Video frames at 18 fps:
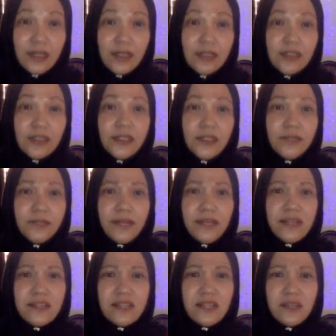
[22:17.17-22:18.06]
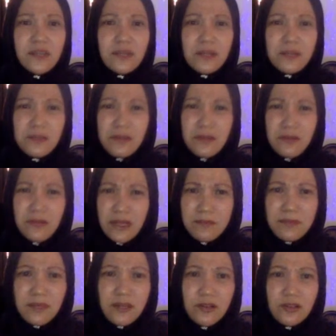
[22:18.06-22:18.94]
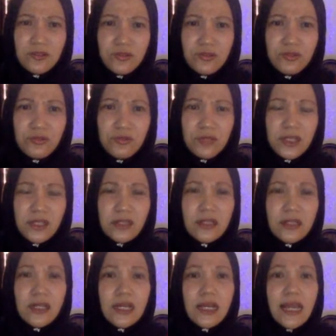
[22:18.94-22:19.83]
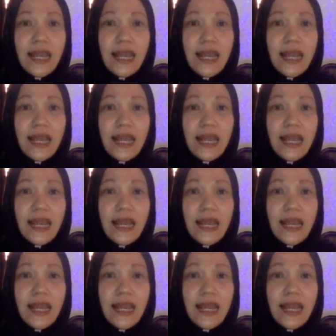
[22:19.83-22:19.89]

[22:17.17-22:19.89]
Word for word: um, I said, well, what am I going to do here?